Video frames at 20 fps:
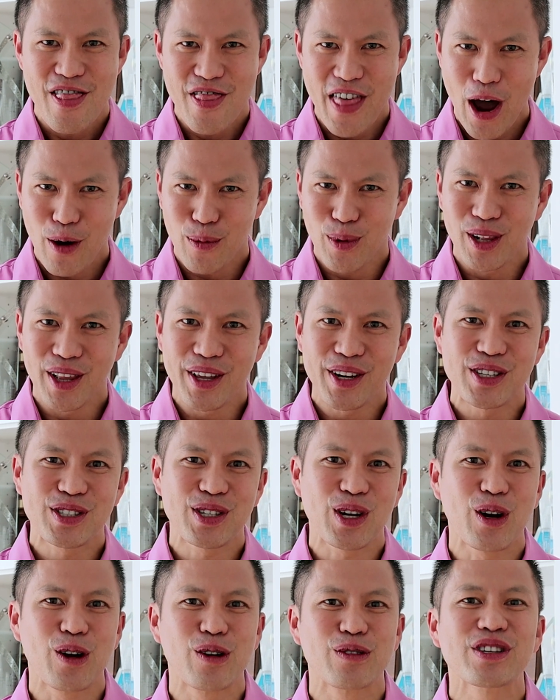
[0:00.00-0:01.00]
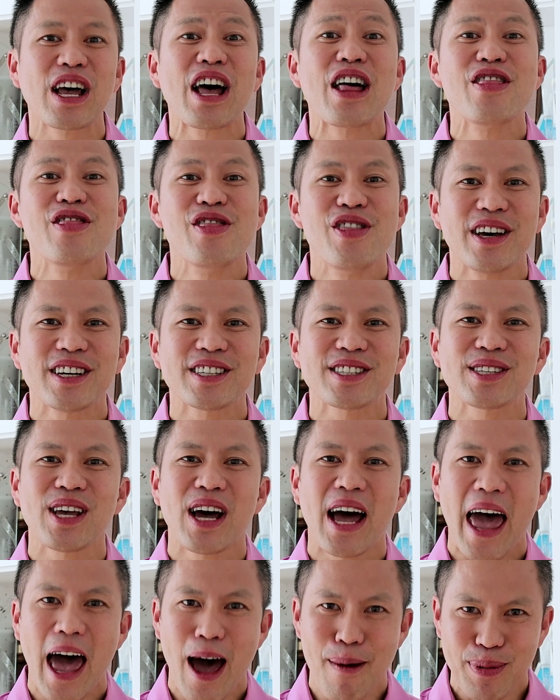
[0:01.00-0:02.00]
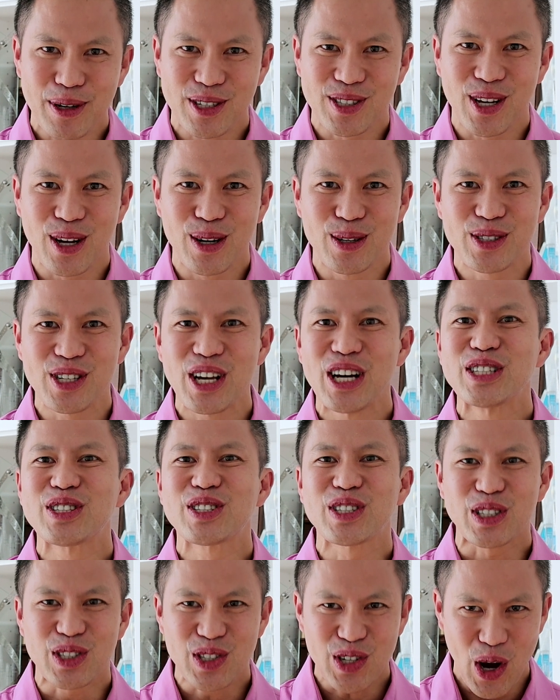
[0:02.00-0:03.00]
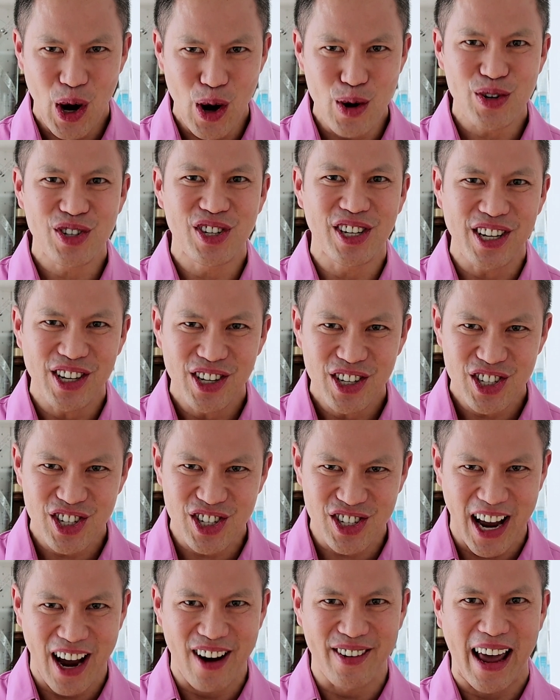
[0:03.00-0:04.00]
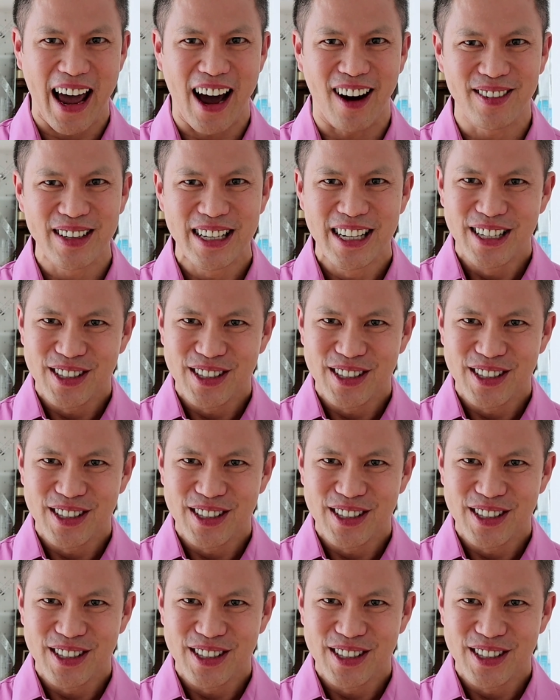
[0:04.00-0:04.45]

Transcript: That really deserves this episode's Satoshi shout out.